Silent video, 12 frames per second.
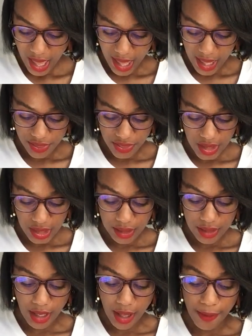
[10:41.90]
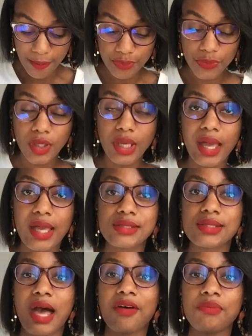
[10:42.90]
And then
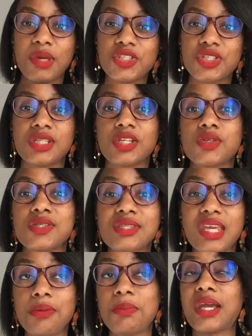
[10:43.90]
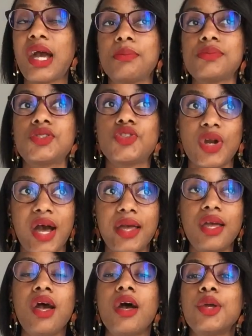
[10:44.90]
as I've mentioned, that your skin becomes
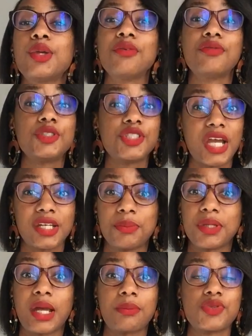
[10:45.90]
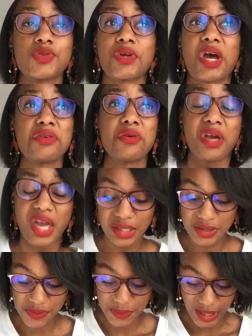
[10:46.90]
dry, your vagina becomes dry, your
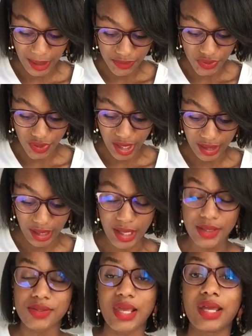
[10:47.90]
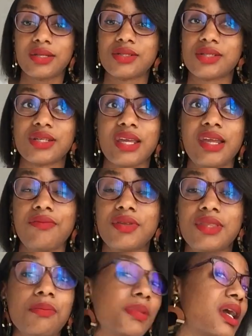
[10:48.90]
anus becomes dry, guys, and
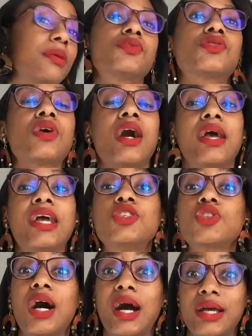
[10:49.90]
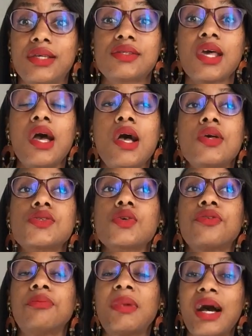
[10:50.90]
everything becomes dry, and your eyes.
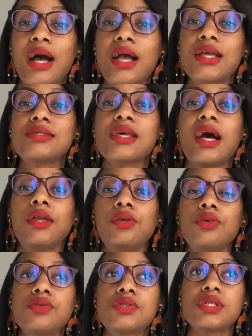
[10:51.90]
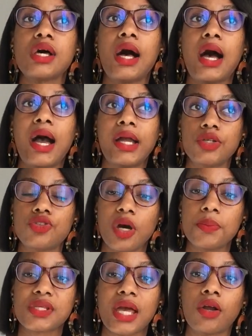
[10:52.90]
So for my eyes, I used eye
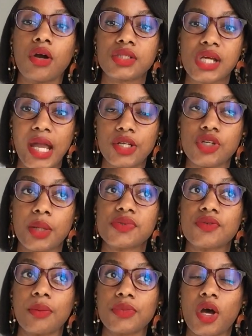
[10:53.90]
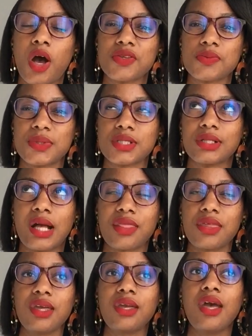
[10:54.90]
drops. I got eye drops from the hospital, I
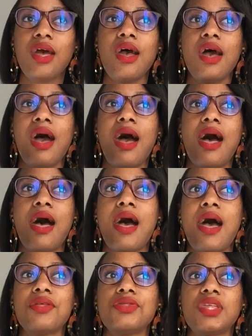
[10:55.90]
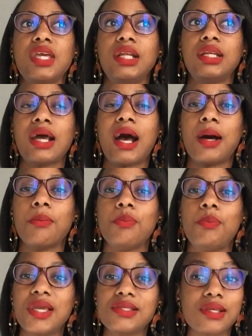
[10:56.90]
think. And then
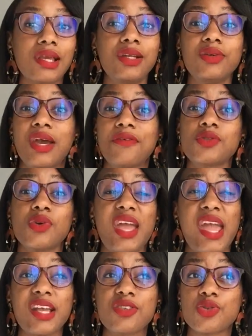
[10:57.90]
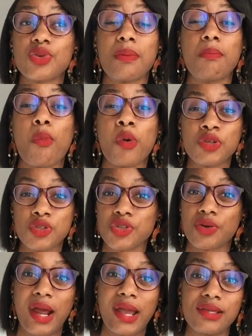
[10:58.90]
basically you have to extra
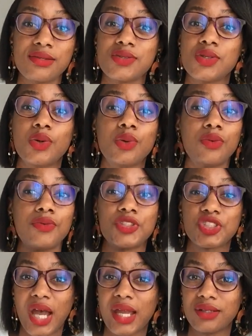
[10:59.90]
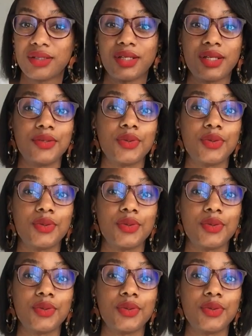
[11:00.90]
moisturize your vagina,